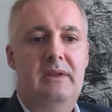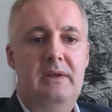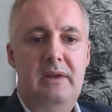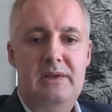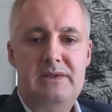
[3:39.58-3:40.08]

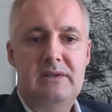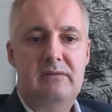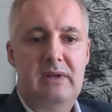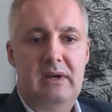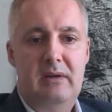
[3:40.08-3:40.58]
the needs
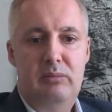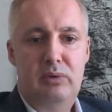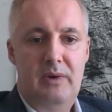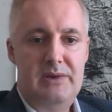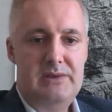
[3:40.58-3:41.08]
of their
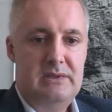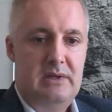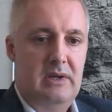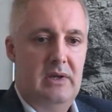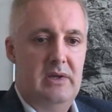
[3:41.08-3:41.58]
employees.
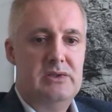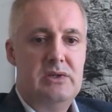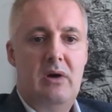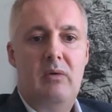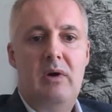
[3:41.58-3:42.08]

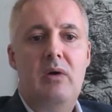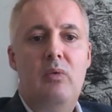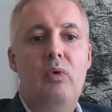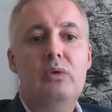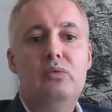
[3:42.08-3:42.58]
So,
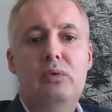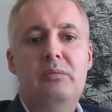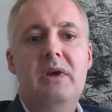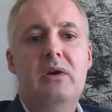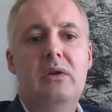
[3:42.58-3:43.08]
what
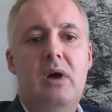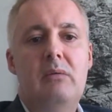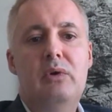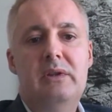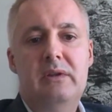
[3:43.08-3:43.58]
would be a
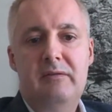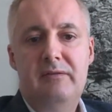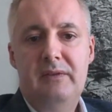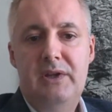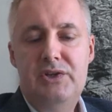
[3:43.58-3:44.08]

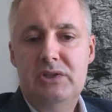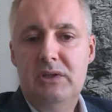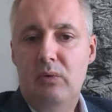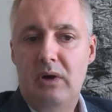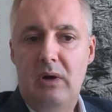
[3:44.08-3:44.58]
collaborative
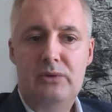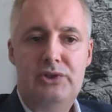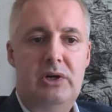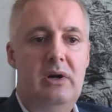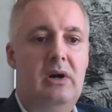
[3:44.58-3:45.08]
digital
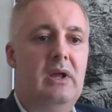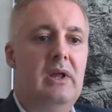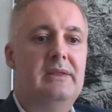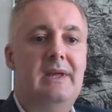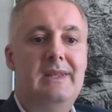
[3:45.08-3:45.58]
culture
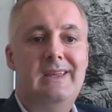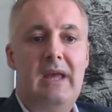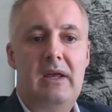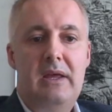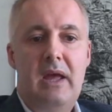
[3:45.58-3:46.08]
that
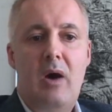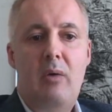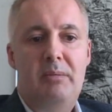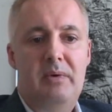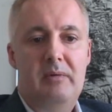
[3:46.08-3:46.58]
can
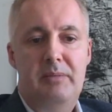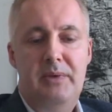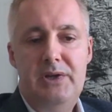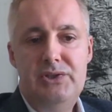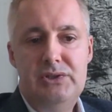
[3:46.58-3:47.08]
help
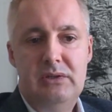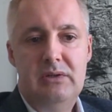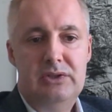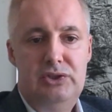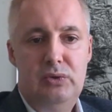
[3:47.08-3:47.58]
bridge
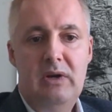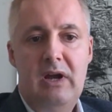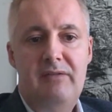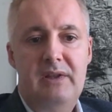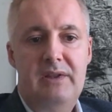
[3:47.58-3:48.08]

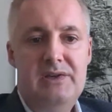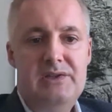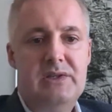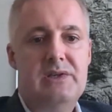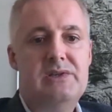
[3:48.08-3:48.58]
geographic
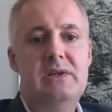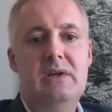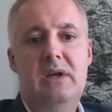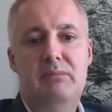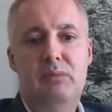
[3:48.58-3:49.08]
distance,
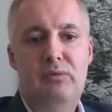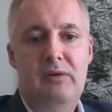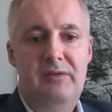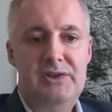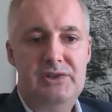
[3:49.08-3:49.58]
improve
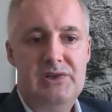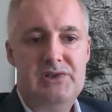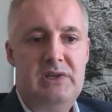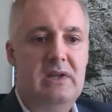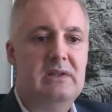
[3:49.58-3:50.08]

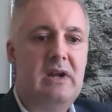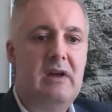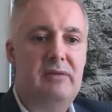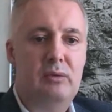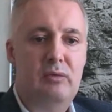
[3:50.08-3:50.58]
efficiency, and
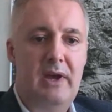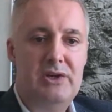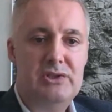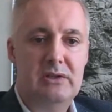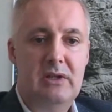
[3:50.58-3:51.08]
drive
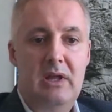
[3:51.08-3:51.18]
innovation?